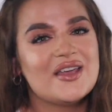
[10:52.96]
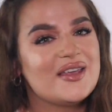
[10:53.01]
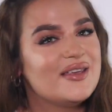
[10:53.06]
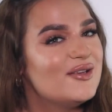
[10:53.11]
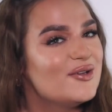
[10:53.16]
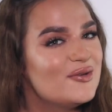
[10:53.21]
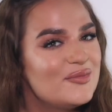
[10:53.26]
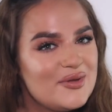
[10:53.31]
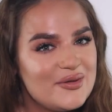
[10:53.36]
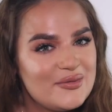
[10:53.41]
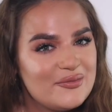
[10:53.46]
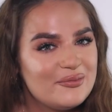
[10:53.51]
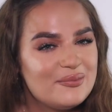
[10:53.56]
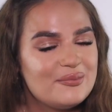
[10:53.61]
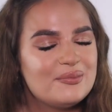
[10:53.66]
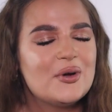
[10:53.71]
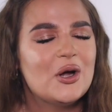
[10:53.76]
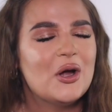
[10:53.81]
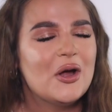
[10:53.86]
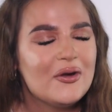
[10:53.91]
you'll be
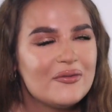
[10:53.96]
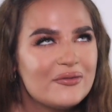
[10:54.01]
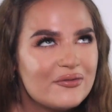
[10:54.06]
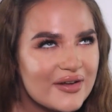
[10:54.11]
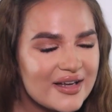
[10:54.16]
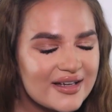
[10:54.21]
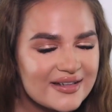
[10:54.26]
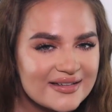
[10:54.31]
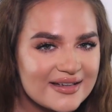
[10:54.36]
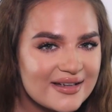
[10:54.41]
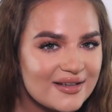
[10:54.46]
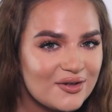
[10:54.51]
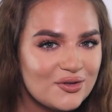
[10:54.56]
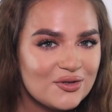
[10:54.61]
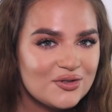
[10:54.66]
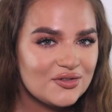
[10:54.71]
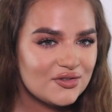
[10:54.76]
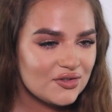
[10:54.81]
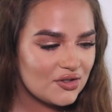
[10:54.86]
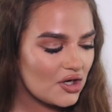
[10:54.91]
perfect and
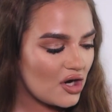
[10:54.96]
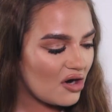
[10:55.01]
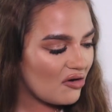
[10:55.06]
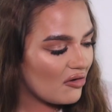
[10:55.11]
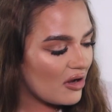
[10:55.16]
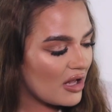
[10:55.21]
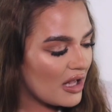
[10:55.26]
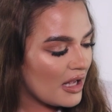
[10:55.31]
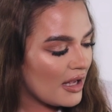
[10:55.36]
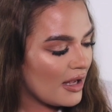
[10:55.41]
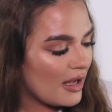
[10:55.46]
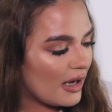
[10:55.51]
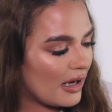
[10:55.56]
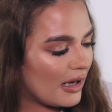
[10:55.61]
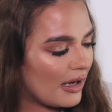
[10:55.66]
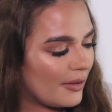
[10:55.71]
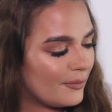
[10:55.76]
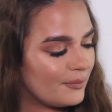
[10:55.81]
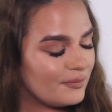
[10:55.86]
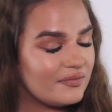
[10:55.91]
good to go.
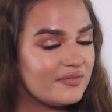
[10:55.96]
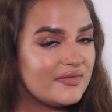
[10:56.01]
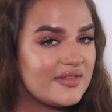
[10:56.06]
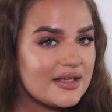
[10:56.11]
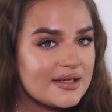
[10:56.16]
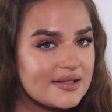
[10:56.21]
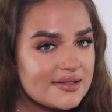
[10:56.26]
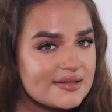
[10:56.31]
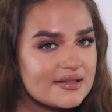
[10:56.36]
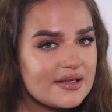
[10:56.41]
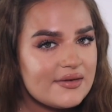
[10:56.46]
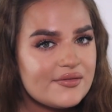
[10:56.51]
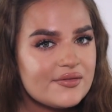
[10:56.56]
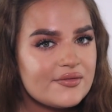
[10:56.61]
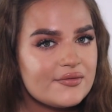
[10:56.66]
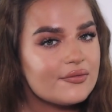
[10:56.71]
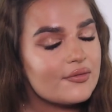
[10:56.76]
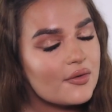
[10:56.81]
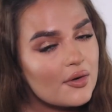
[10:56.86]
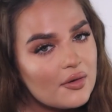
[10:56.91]
Um, this,
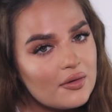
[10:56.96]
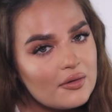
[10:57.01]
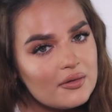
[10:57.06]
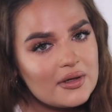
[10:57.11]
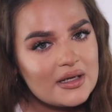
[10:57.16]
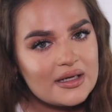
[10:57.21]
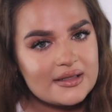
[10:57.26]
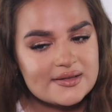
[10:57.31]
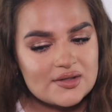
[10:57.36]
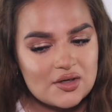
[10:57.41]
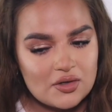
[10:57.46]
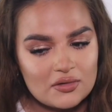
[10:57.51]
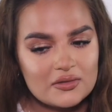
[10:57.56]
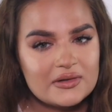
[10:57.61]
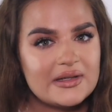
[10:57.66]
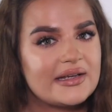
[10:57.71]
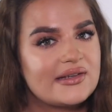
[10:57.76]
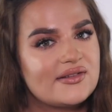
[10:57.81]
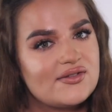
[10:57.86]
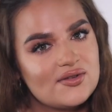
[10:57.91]
even though it's
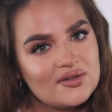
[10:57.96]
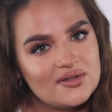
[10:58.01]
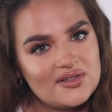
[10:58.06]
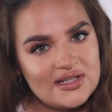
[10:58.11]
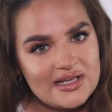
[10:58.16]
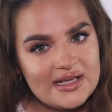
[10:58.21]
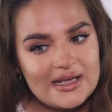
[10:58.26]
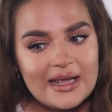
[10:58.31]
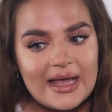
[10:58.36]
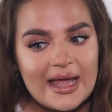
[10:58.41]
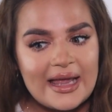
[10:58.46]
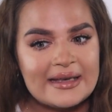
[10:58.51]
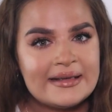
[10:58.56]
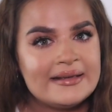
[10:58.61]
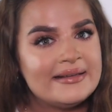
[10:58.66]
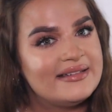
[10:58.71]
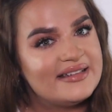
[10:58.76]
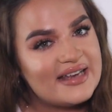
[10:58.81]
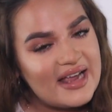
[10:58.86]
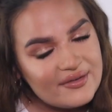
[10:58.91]
called Exotique
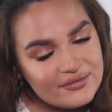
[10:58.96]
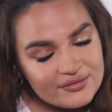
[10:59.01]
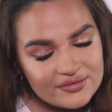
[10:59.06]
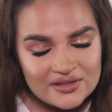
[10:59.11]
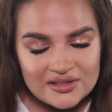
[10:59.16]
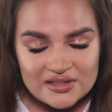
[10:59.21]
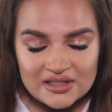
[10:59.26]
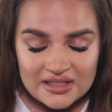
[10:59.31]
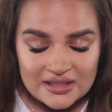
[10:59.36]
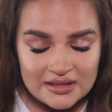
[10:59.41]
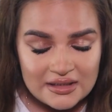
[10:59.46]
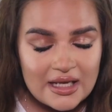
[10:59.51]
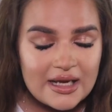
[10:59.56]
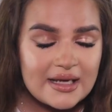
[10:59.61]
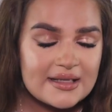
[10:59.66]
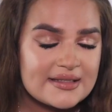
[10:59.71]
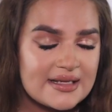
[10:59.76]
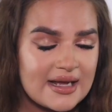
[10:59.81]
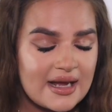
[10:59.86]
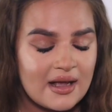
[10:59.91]
and definitely it
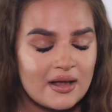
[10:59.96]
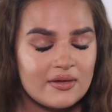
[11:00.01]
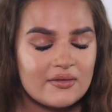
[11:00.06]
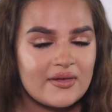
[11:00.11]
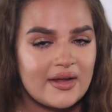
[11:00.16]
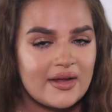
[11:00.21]
does have